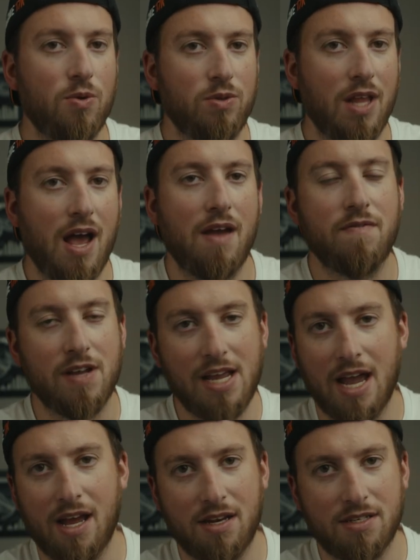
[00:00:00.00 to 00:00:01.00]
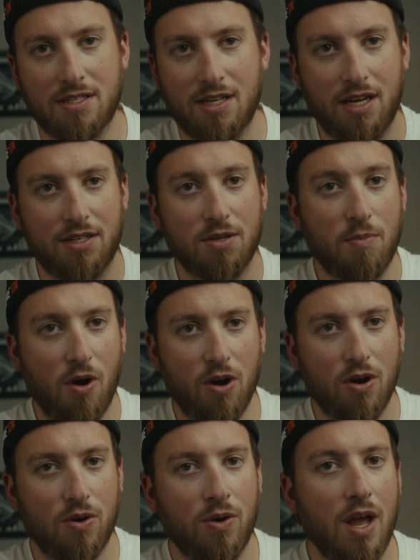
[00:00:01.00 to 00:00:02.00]
live again, say
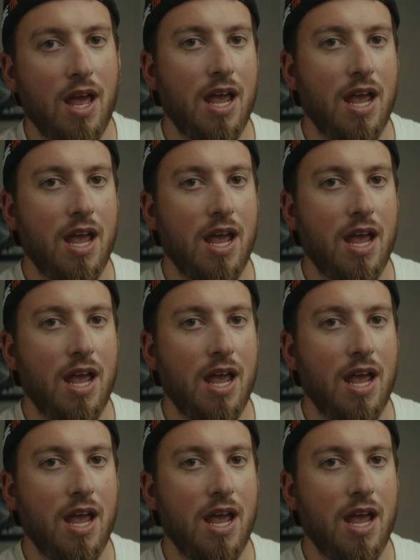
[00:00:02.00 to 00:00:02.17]
tomorrow,